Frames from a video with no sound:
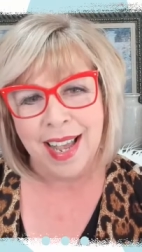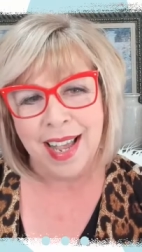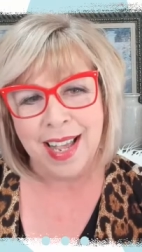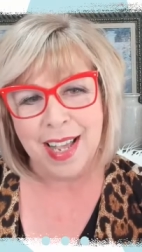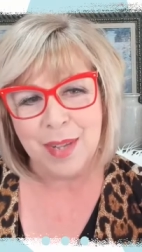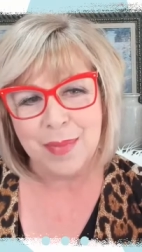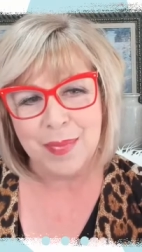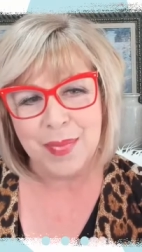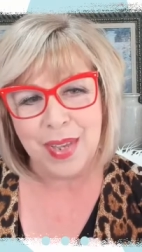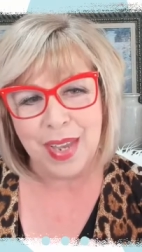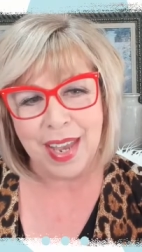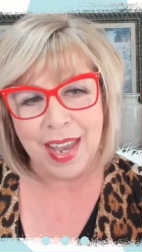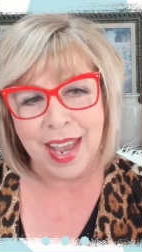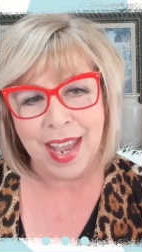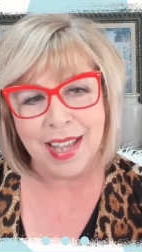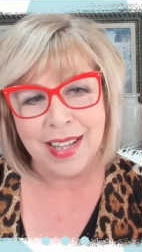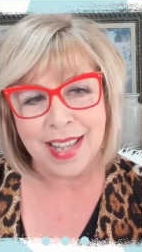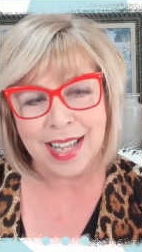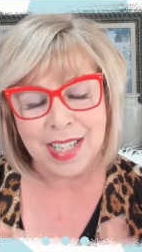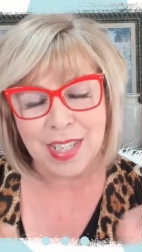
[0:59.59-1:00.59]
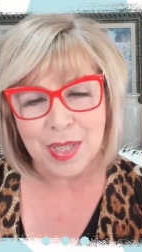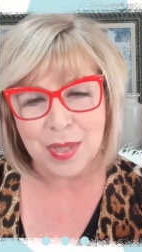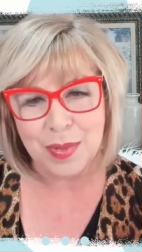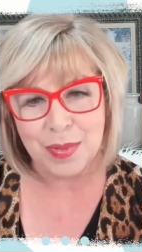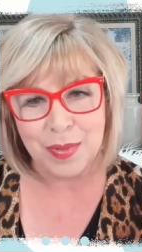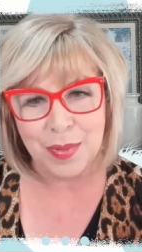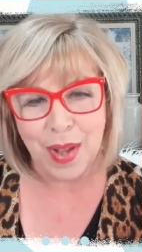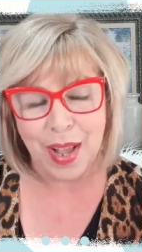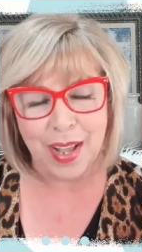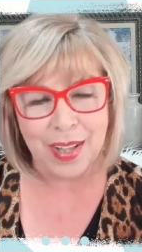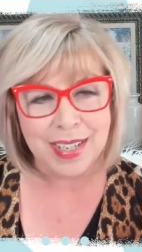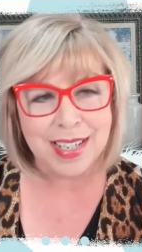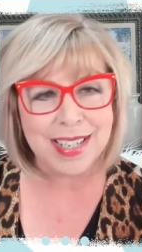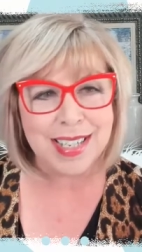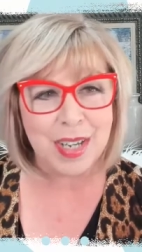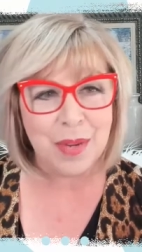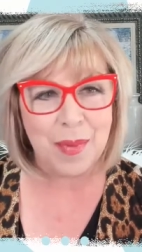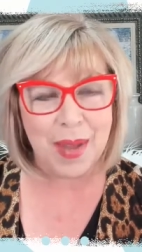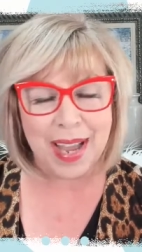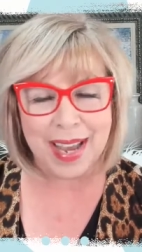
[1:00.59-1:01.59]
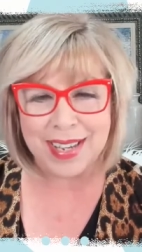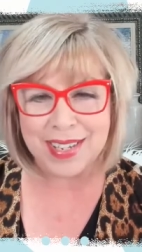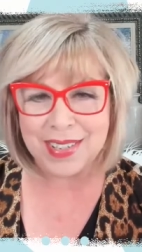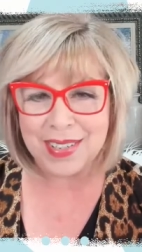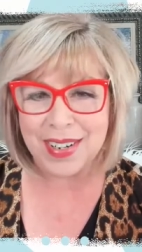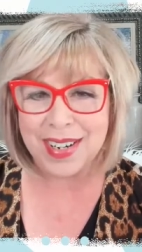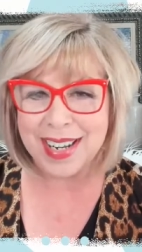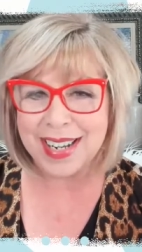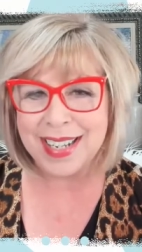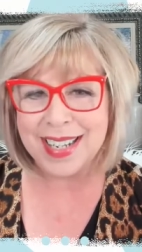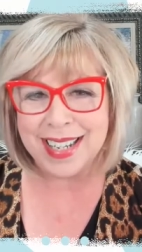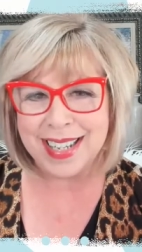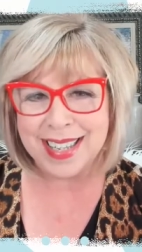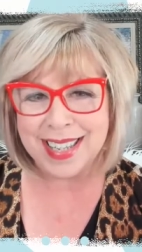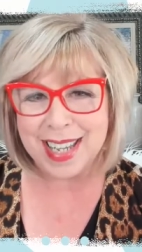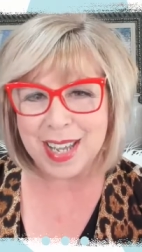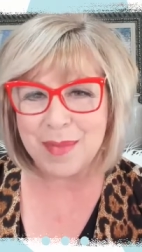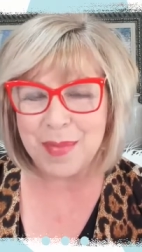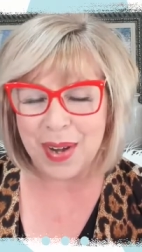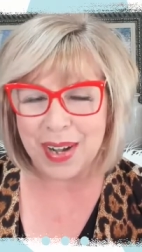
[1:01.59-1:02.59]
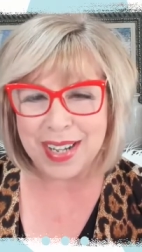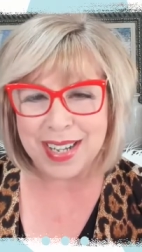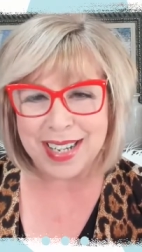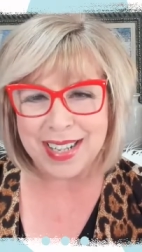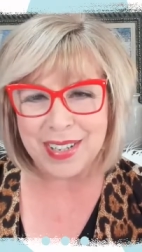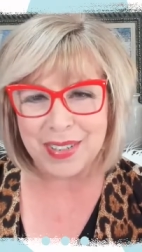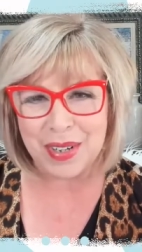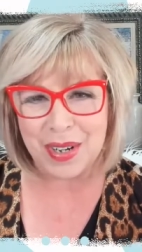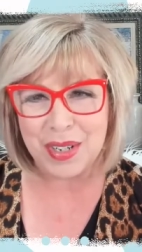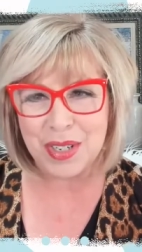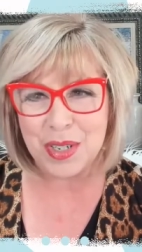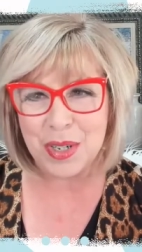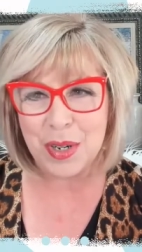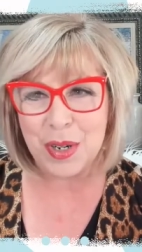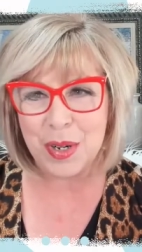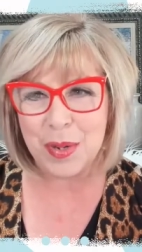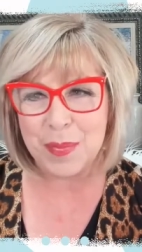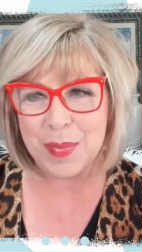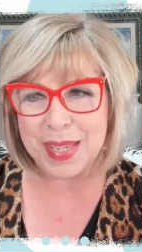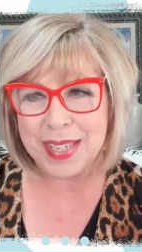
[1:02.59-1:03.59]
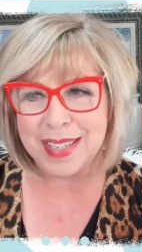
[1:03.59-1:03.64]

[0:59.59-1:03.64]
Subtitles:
And that's honestly why I started the Marketing That Grows Your